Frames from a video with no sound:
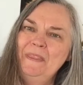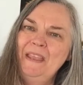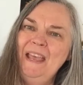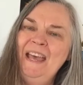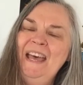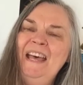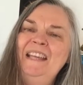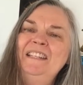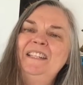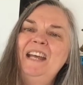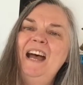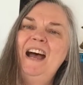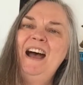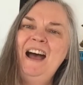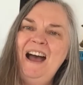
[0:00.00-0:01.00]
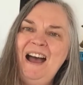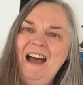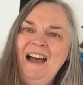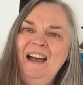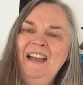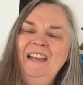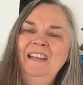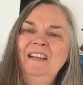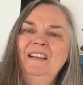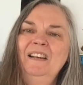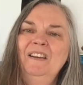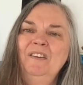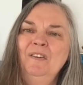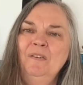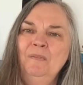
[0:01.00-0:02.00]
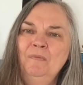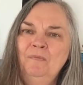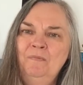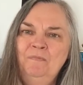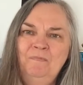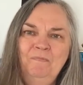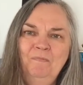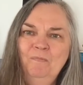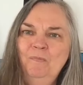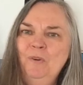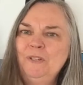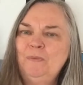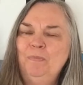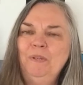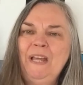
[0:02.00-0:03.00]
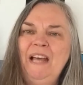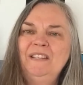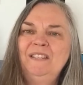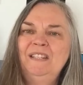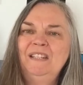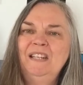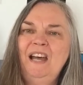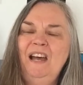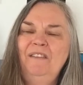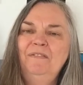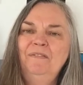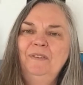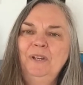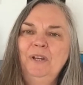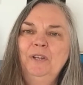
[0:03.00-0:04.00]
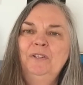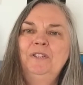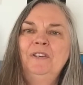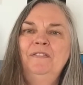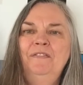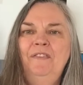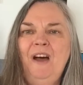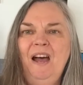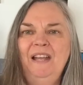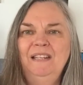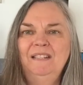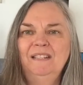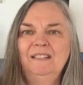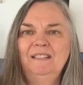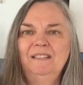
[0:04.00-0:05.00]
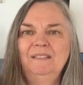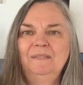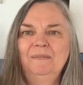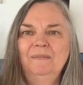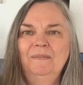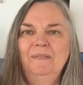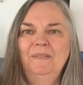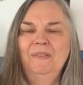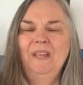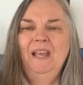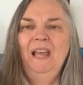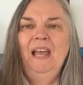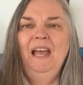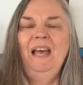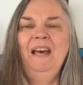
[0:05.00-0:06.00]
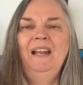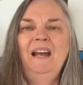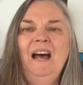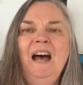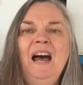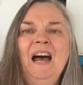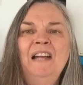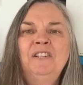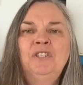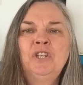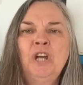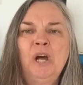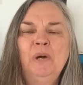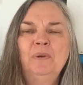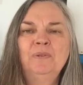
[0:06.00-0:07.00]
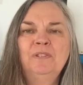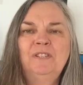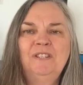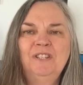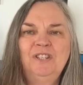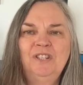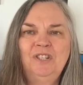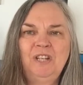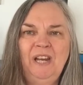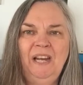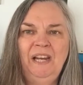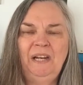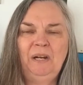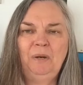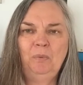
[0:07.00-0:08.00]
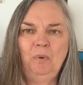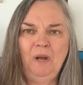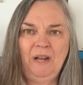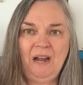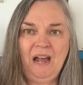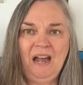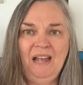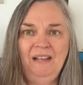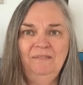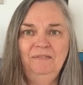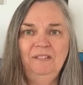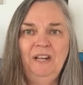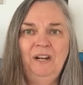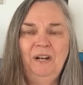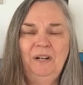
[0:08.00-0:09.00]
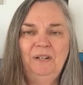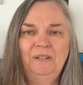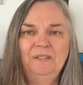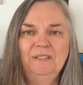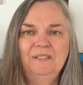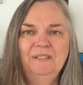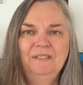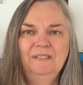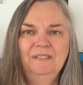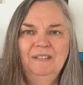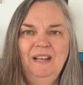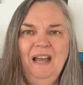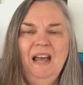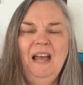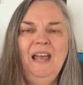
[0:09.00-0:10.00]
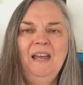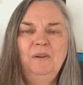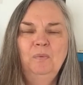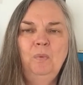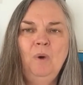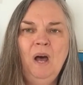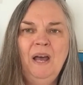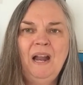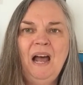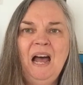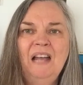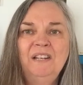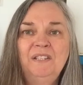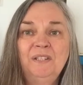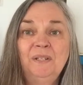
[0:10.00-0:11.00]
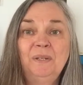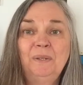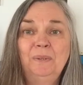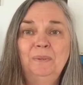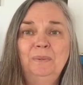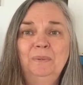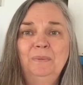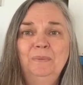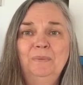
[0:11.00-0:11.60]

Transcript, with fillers: and I was blessed enough to find it, and I chose to share what I have learned and what I do